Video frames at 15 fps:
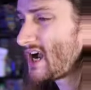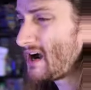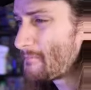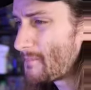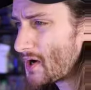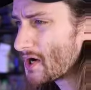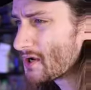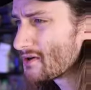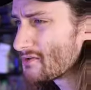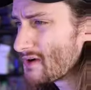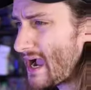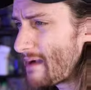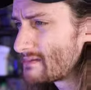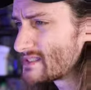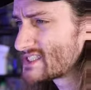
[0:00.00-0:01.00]
I've got Mario
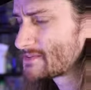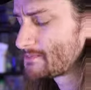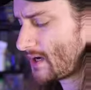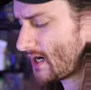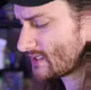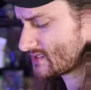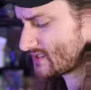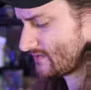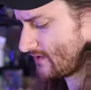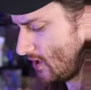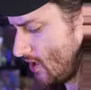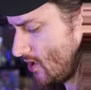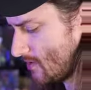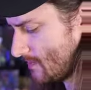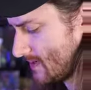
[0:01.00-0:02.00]
Rabbids Sparks of
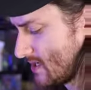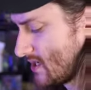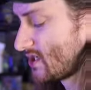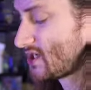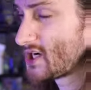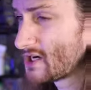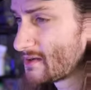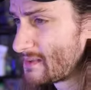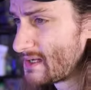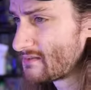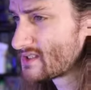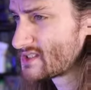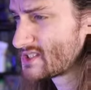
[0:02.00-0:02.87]
Hope, Kirby